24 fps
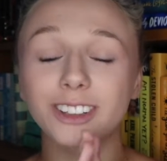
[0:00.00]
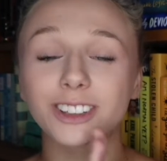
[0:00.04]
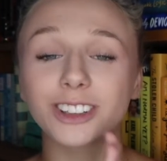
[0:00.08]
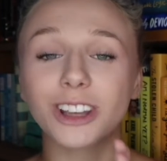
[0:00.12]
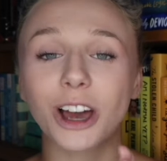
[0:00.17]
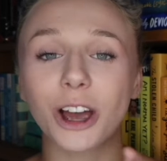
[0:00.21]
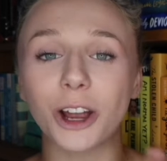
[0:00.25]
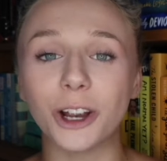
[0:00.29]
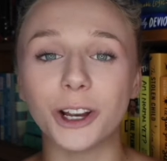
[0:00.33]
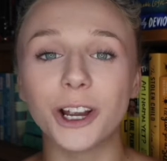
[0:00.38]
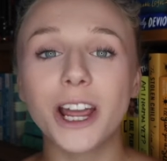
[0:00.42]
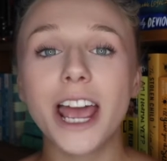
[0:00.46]

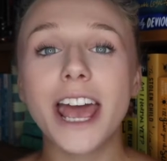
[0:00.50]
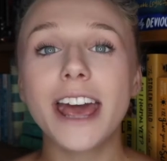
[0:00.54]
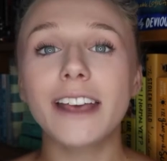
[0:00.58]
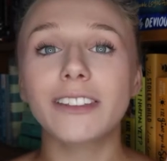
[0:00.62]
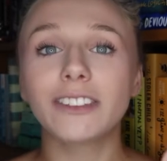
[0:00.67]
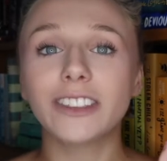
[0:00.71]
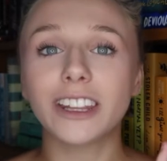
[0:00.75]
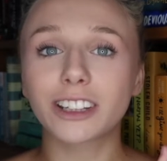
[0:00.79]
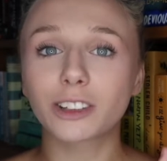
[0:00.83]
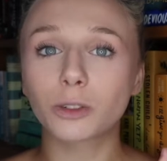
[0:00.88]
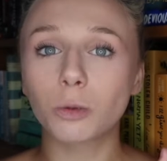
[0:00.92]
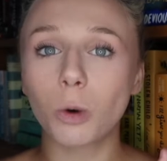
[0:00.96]
So
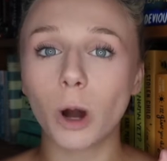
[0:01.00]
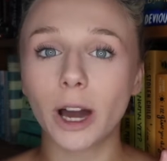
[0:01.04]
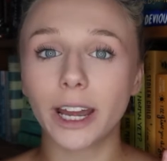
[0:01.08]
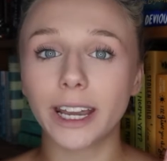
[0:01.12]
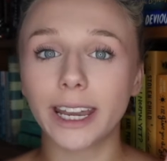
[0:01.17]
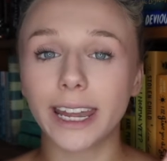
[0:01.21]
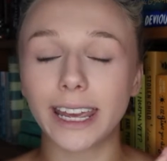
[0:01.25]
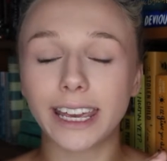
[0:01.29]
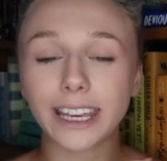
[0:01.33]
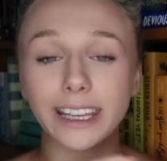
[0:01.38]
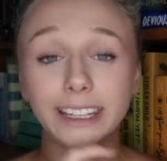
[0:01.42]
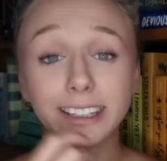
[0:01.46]
this
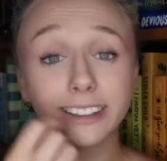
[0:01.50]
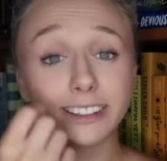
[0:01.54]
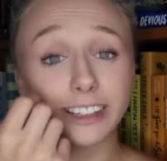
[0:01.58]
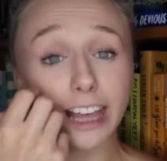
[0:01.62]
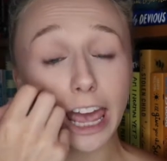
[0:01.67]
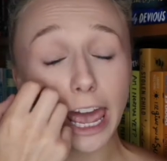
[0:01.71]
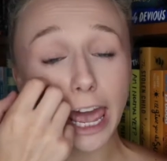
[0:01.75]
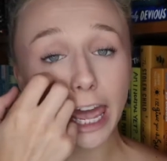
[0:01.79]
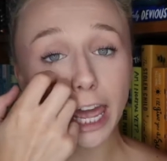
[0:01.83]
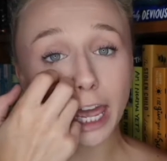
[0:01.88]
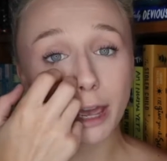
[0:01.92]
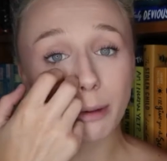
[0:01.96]
one is
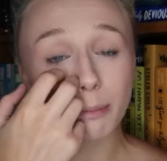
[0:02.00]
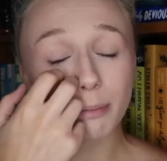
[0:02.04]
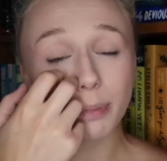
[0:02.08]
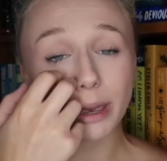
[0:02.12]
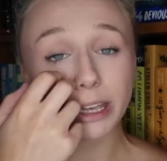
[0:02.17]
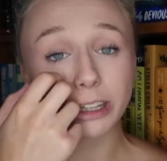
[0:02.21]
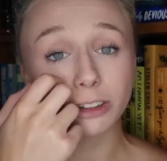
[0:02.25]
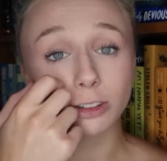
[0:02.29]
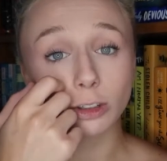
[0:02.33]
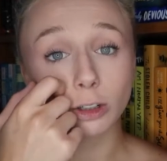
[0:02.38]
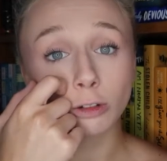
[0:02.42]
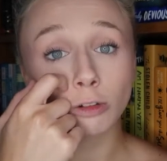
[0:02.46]

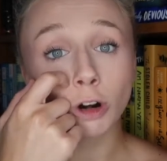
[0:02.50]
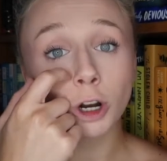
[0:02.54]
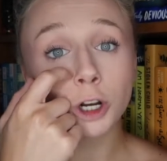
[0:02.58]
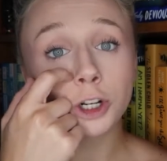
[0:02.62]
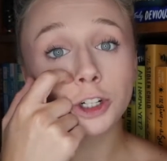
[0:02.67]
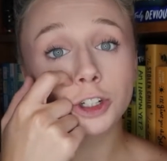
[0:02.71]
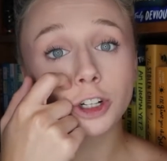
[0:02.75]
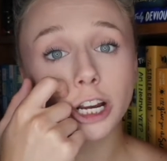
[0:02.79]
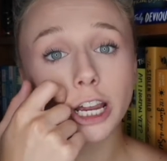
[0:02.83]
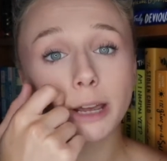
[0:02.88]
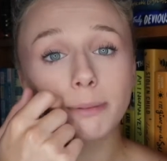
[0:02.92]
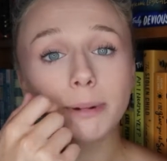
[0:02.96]
based on a road
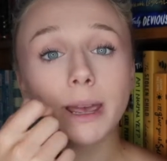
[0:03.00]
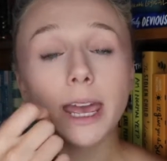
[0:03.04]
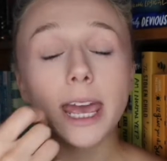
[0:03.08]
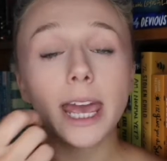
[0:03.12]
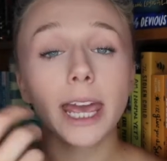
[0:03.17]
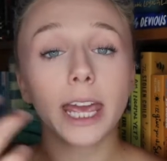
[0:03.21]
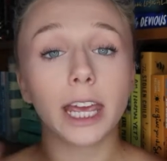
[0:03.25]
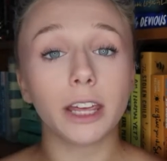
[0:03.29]
trip.